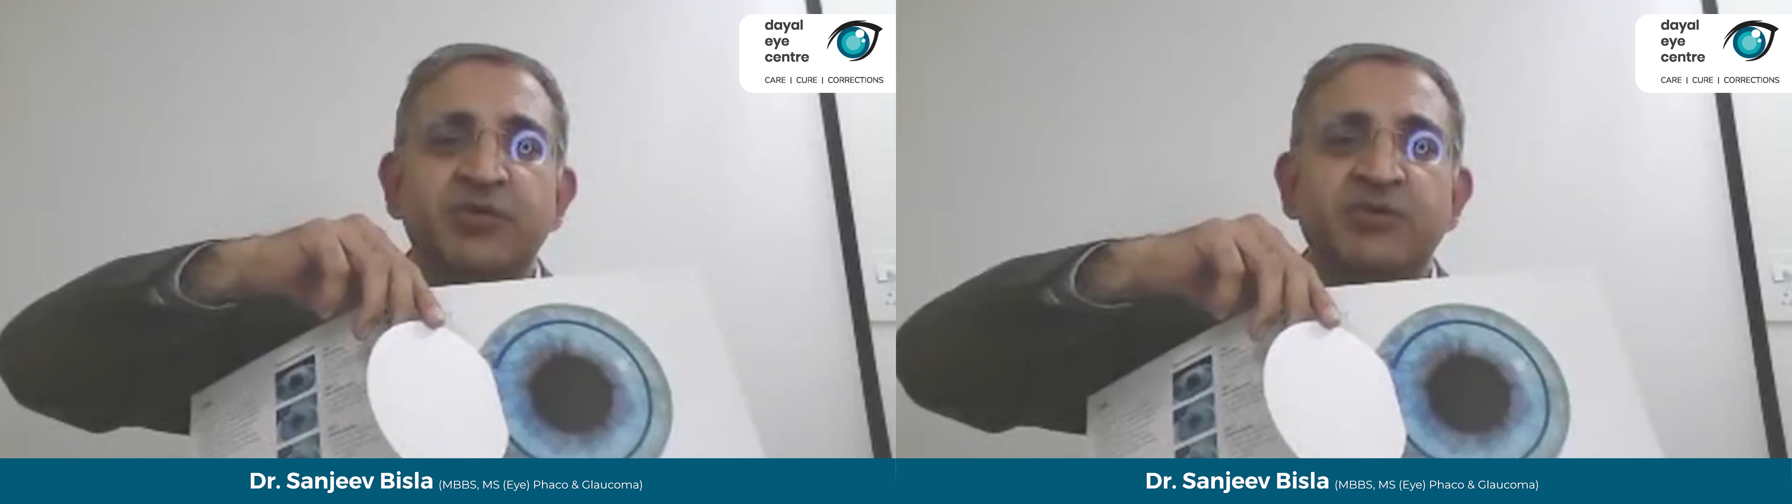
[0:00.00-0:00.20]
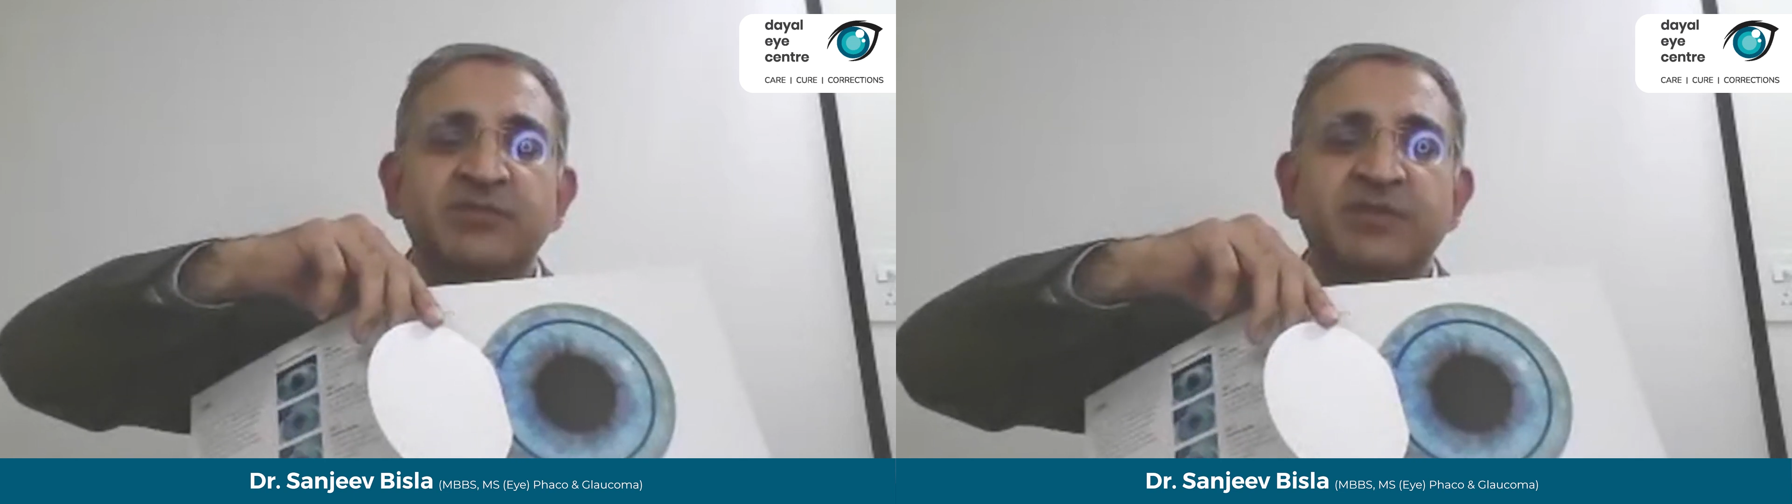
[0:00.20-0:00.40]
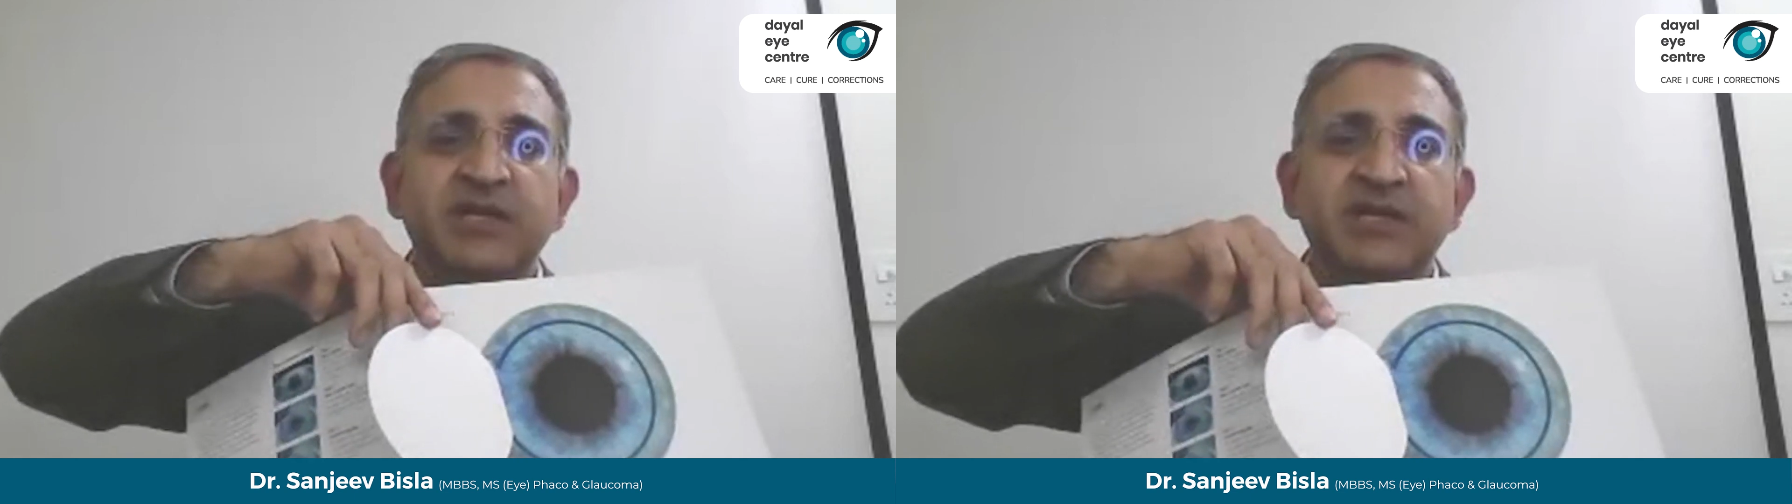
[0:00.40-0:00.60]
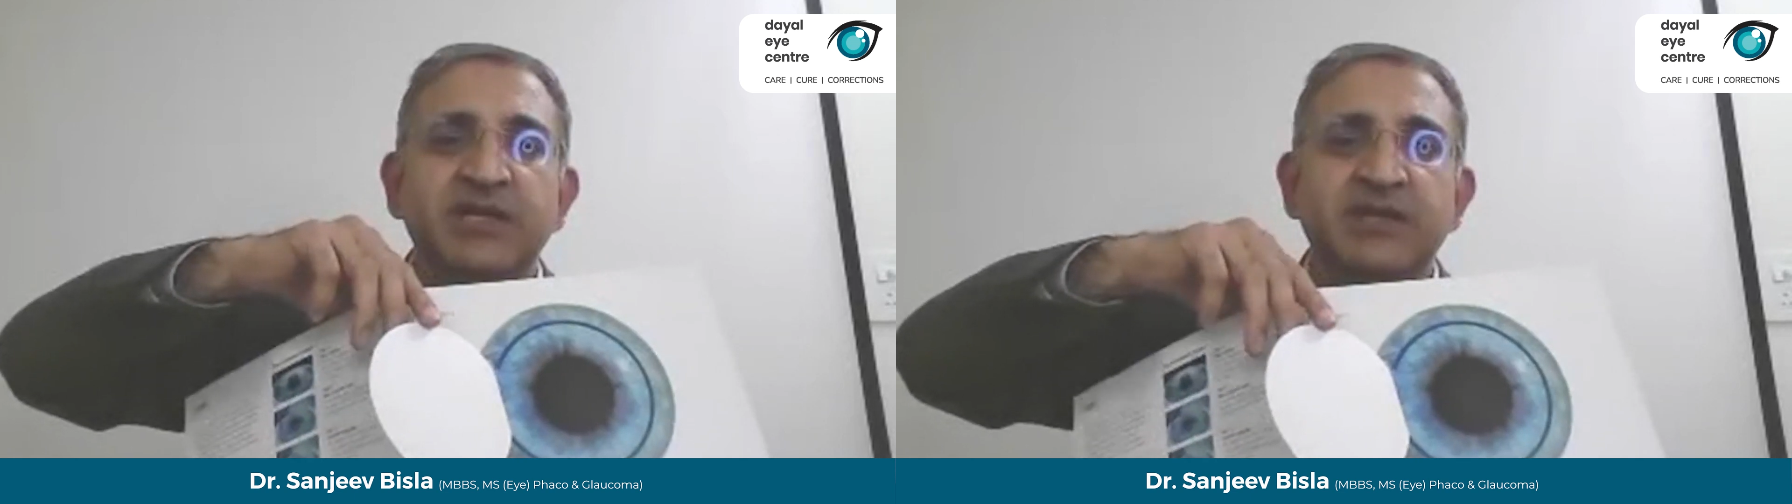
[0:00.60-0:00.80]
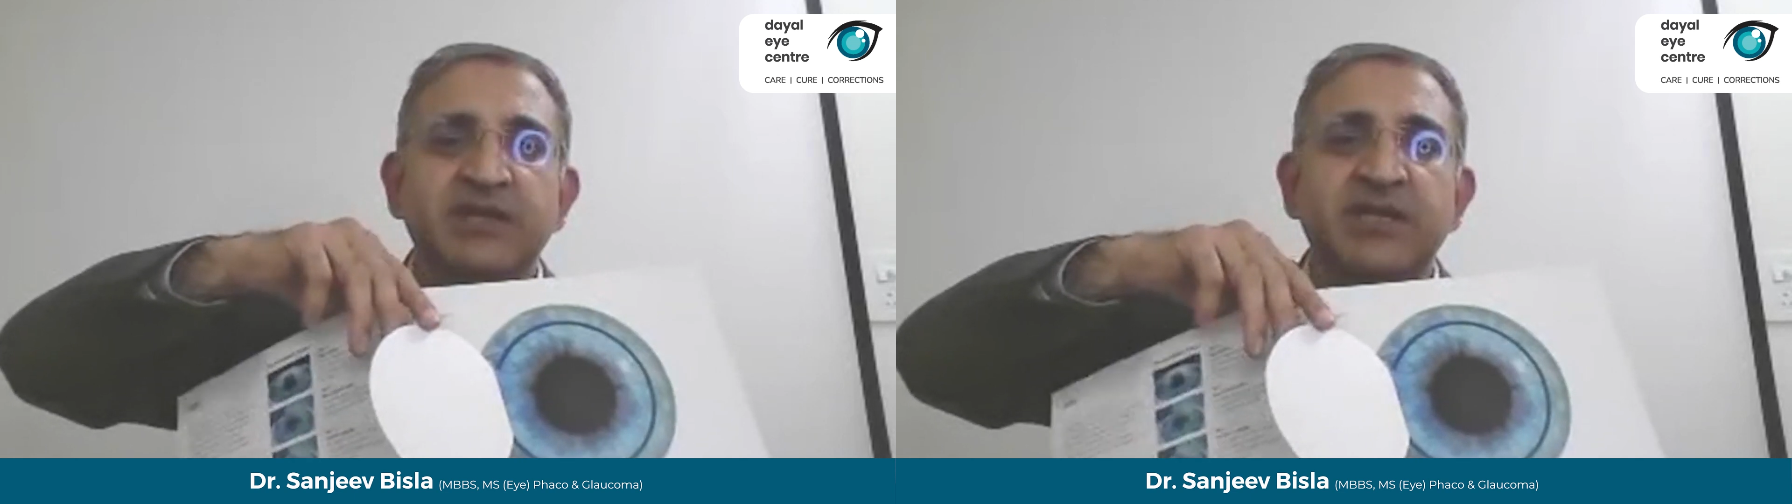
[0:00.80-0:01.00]

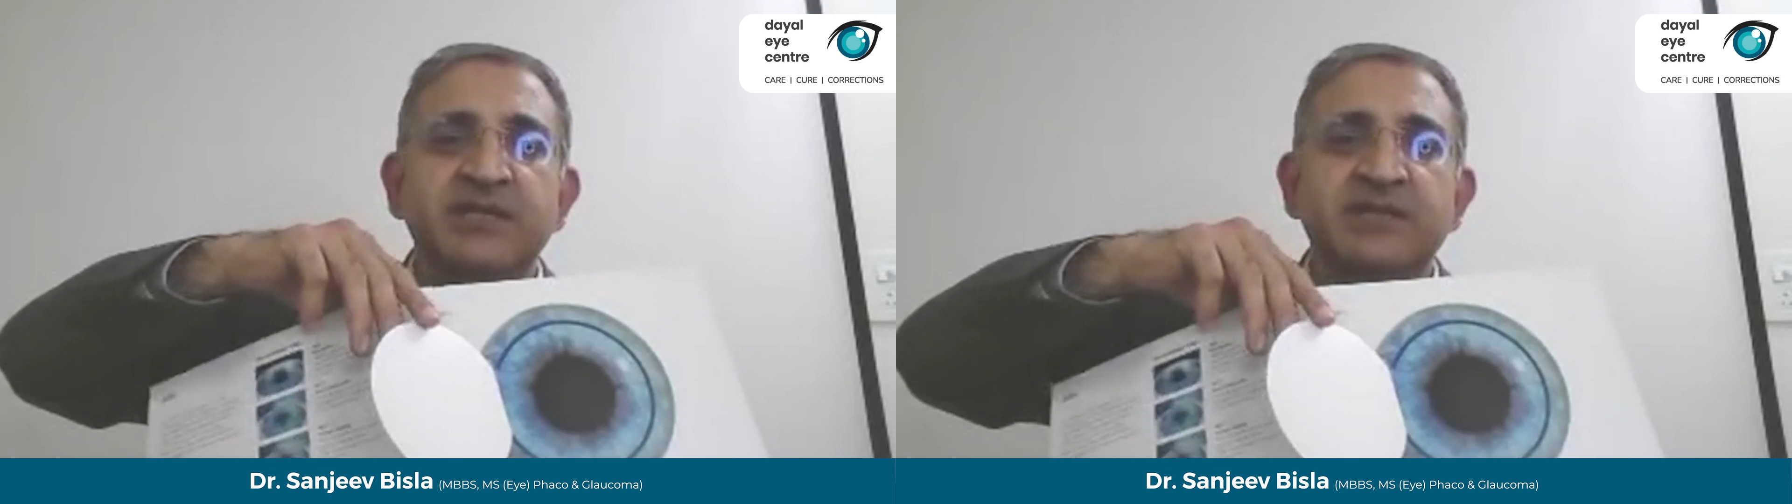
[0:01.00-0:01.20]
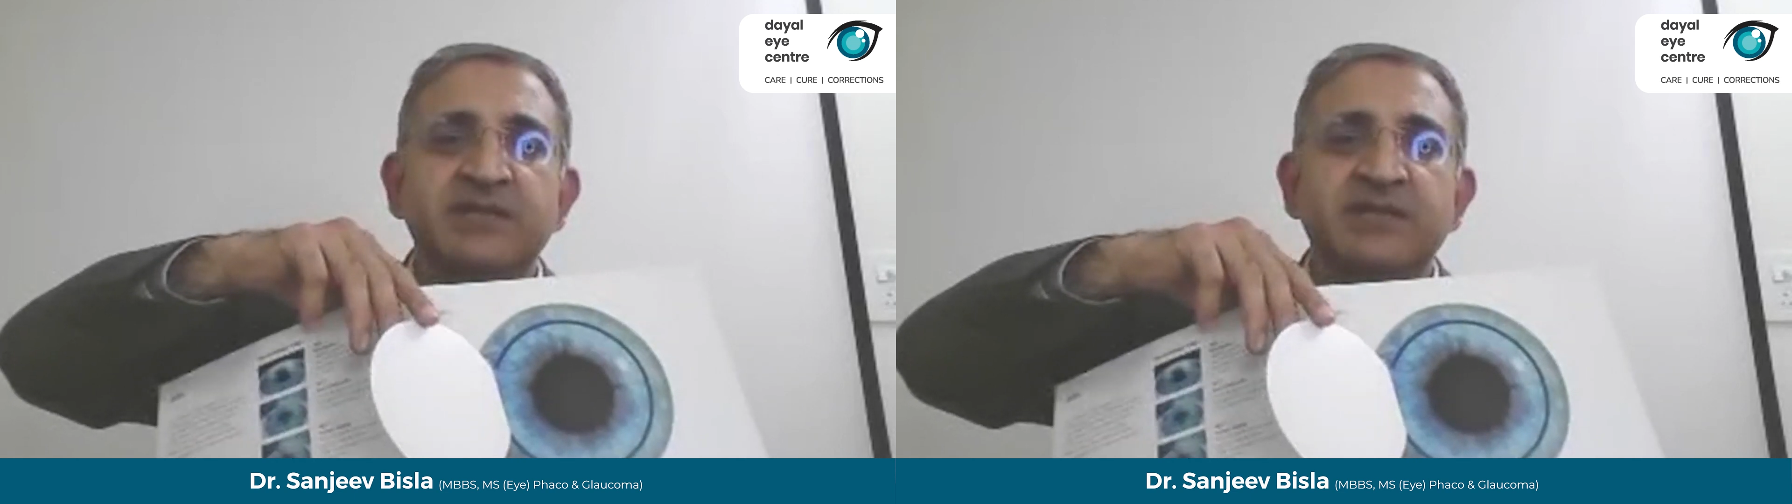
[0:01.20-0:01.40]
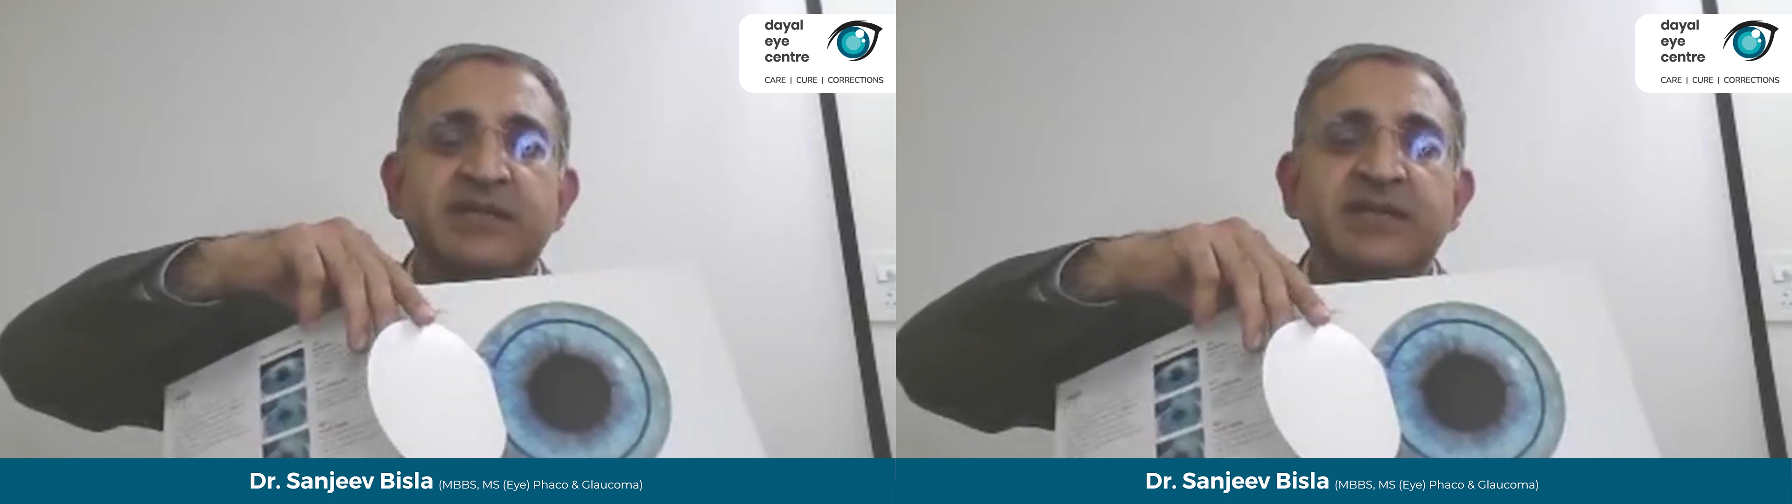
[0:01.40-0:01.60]
approximately in thickness,